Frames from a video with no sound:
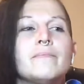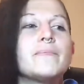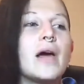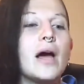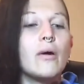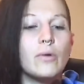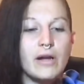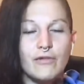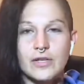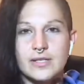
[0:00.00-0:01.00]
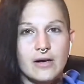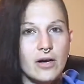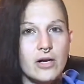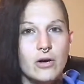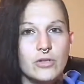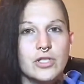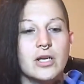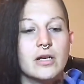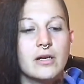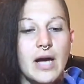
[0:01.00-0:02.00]
when I first started
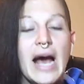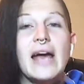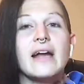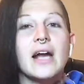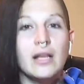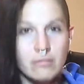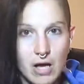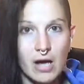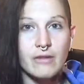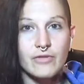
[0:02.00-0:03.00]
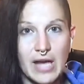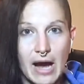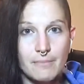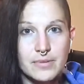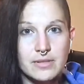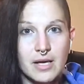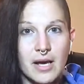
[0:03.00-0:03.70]
coaching, I had a lot of gaps,